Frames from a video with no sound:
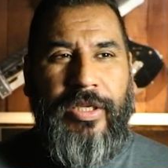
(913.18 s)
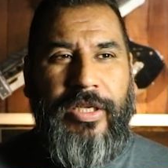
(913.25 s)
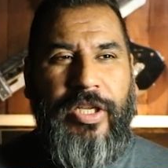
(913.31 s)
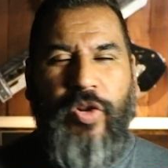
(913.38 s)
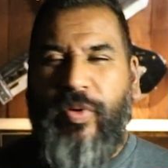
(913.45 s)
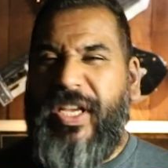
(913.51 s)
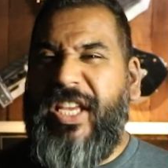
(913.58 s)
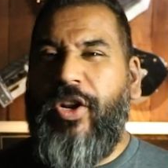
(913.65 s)

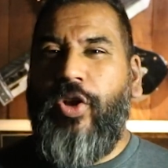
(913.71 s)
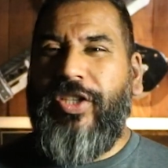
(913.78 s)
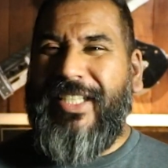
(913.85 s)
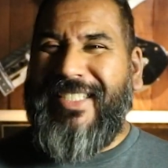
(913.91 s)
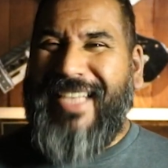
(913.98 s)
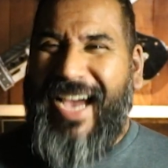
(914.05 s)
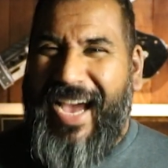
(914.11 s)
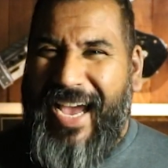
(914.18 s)
eat all
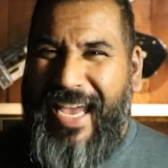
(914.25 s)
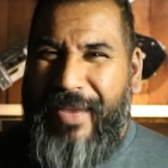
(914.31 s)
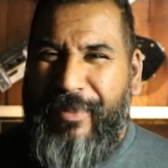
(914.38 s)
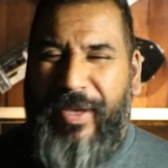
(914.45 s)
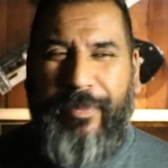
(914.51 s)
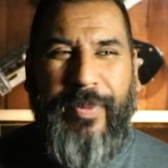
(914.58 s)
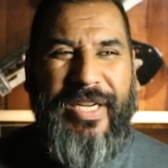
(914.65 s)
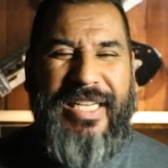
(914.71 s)
the
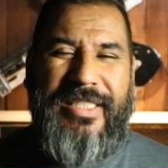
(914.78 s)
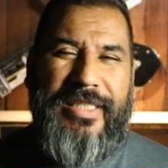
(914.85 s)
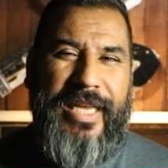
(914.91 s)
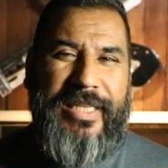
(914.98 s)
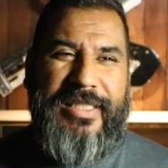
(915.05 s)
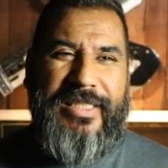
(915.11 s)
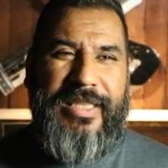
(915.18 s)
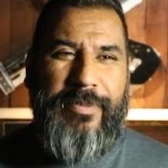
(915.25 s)
time, but
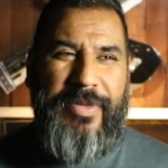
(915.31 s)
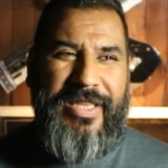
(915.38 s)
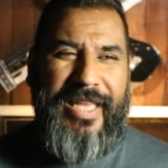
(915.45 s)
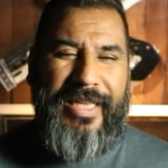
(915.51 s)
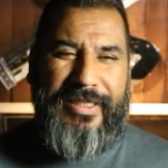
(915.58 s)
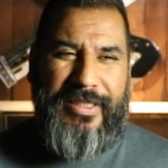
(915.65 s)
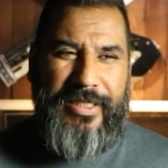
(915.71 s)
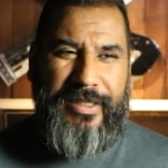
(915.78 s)
it's something
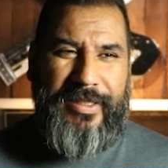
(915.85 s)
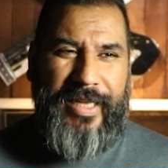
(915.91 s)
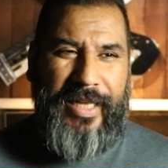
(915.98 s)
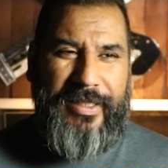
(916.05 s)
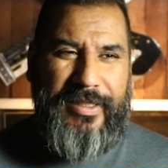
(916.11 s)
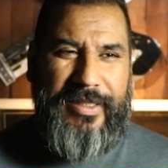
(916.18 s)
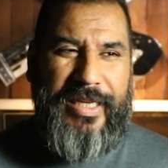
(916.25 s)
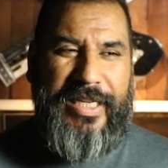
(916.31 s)
that